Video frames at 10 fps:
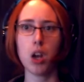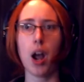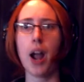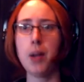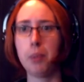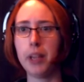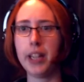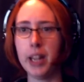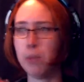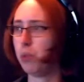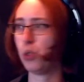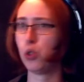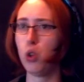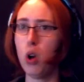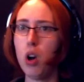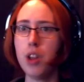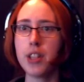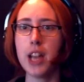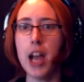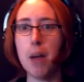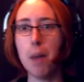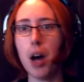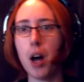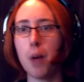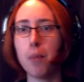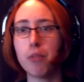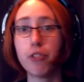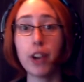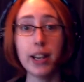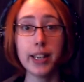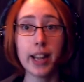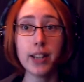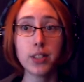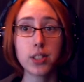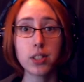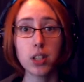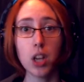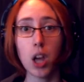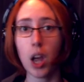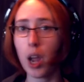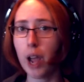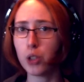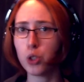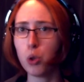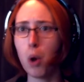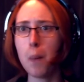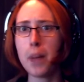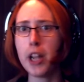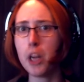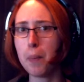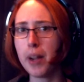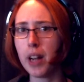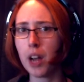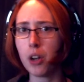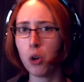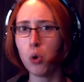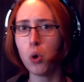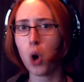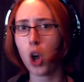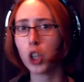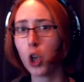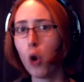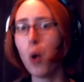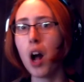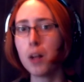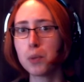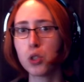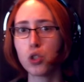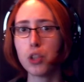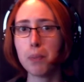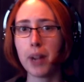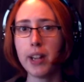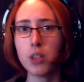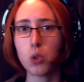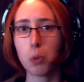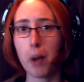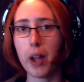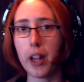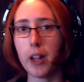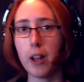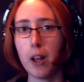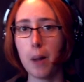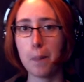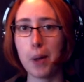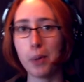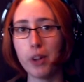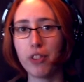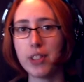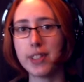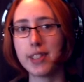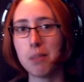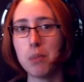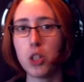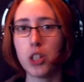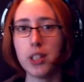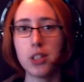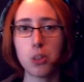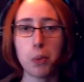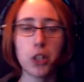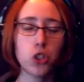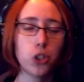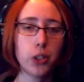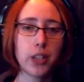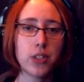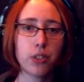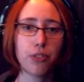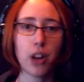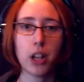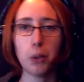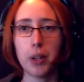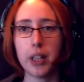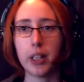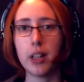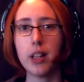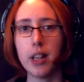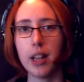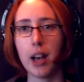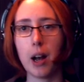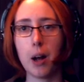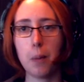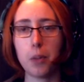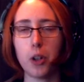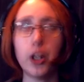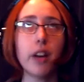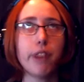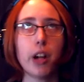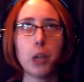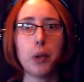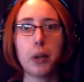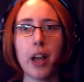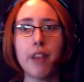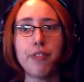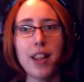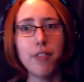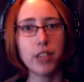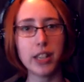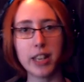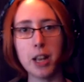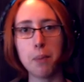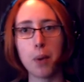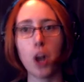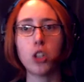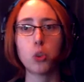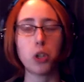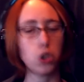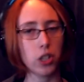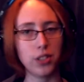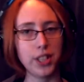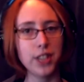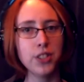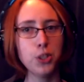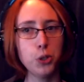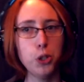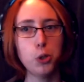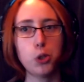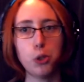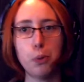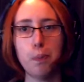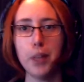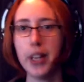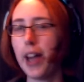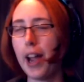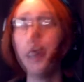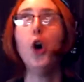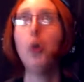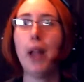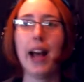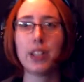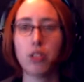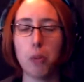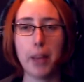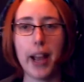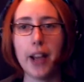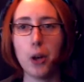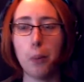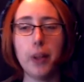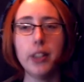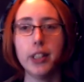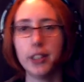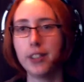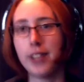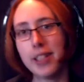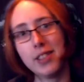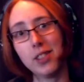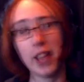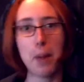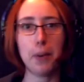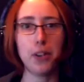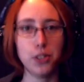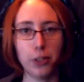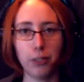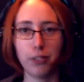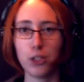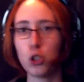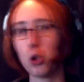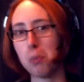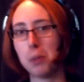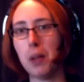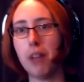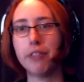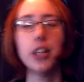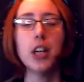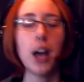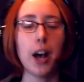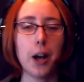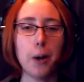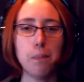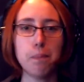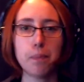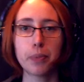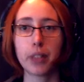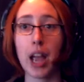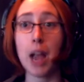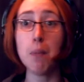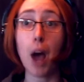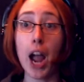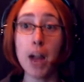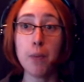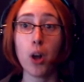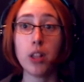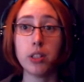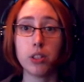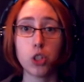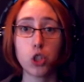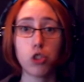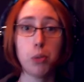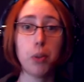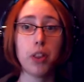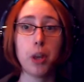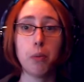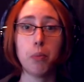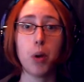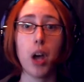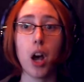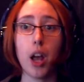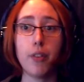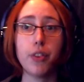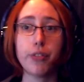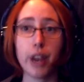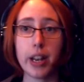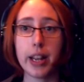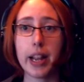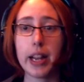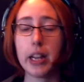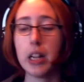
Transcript: I play games all the time! Friday nights, as you all may or may not know, are co-op stream nights with my boyfriend Seth Machine, so make sure you guys are following, or not following, have favorited him on Twitch, because he doesn't do YouTube. I know blasphemy, I know, but he's still a gamer, so show him some love. I'm on this stream with him every Friday night.